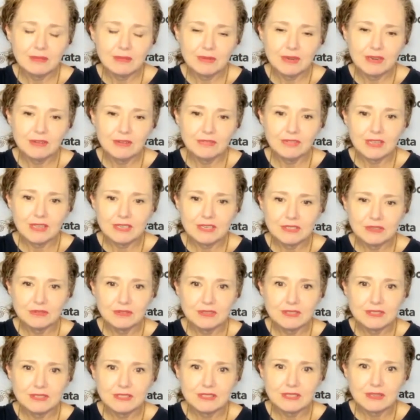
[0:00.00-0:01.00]
But if they do,
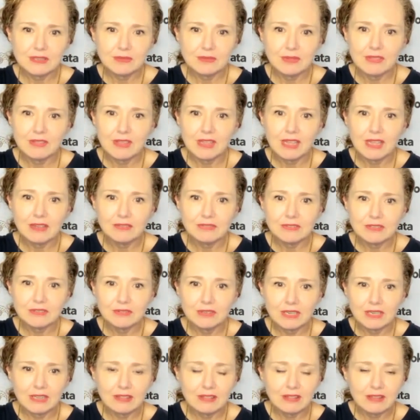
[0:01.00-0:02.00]
it's something that you have to
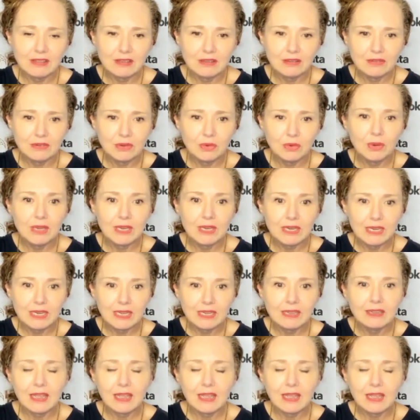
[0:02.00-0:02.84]
really think quickly.